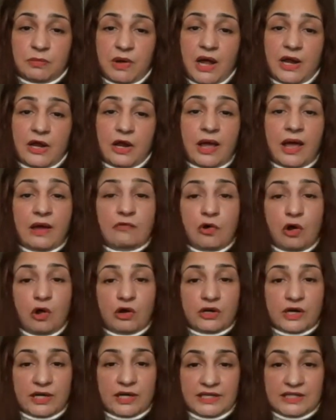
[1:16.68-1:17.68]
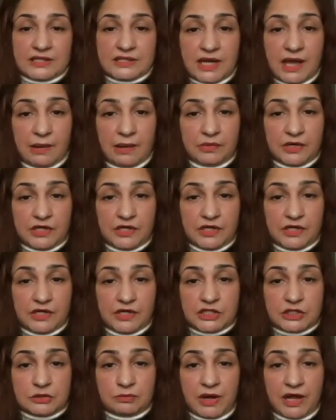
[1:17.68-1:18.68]
I have already
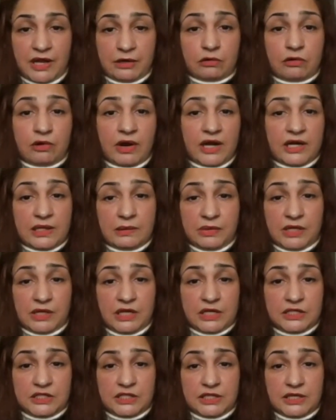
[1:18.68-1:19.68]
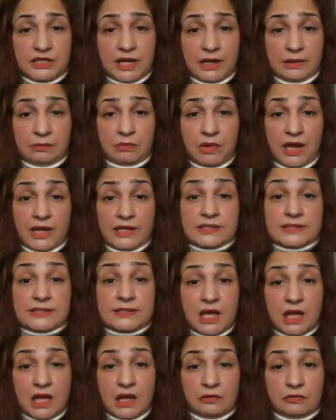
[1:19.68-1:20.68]
established my credibility and
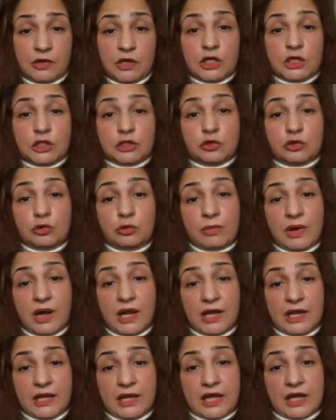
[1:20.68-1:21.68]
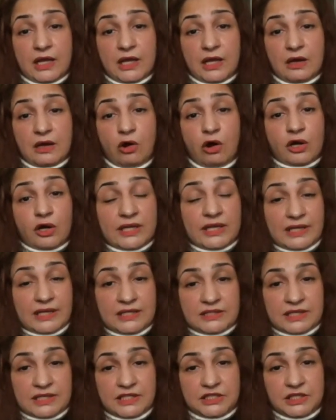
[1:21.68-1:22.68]
myself through my
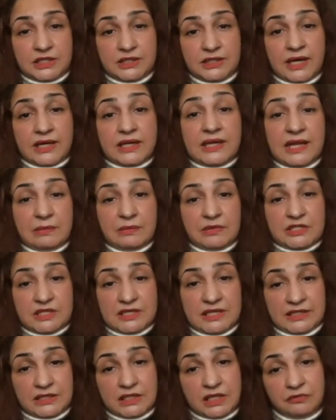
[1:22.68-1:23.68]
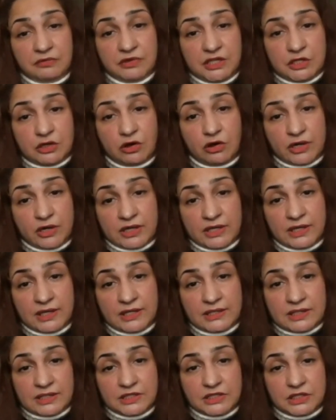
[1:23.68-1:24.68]
organization. That name is Ethan Vida
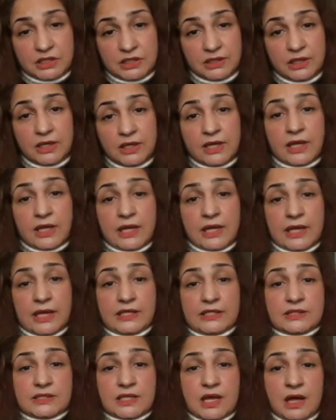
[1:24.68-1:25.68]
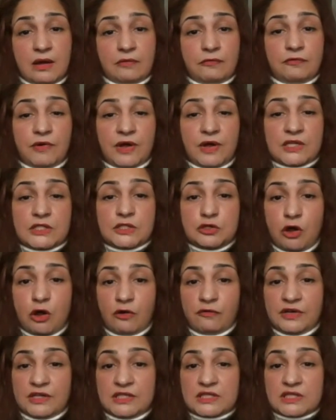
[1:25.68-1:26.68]
Organization. It's a first
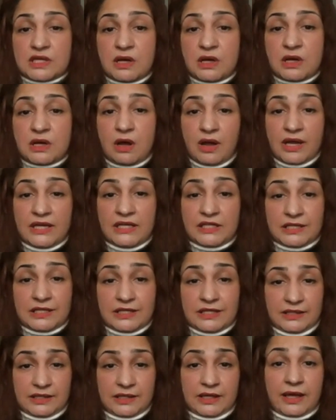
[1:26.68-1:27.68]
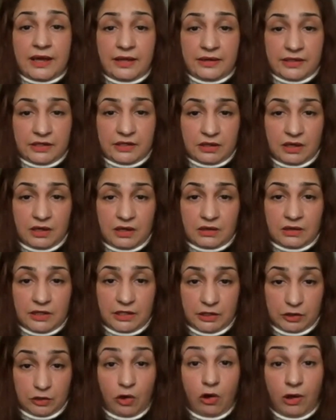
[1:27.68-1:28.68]
of its kind in Canada,
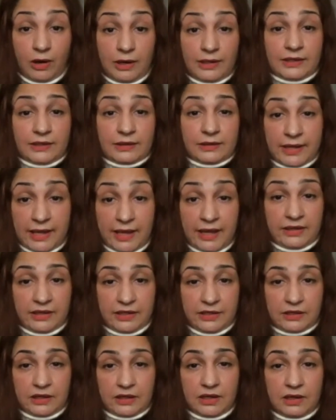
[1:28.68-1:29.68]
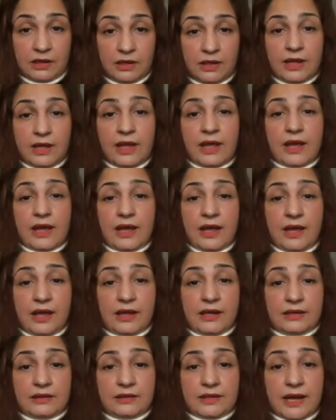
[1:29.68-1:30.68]
in all Canada.
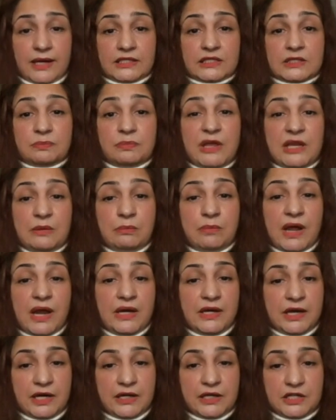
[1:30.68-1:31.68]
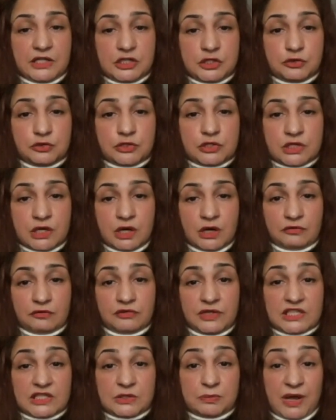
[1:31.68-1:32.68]
And that's main mandate is to serve the
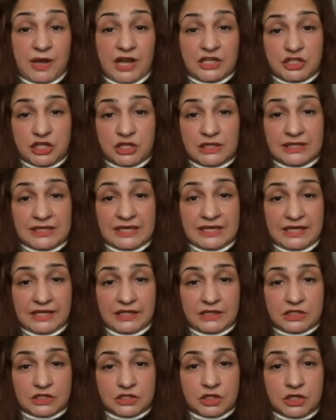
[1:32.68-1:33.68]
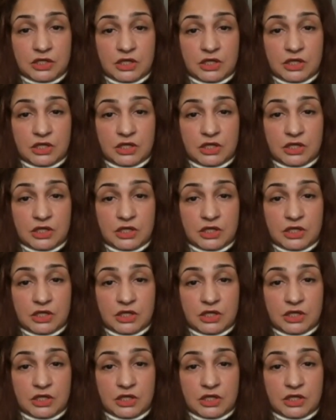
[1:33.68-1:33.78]
special needs,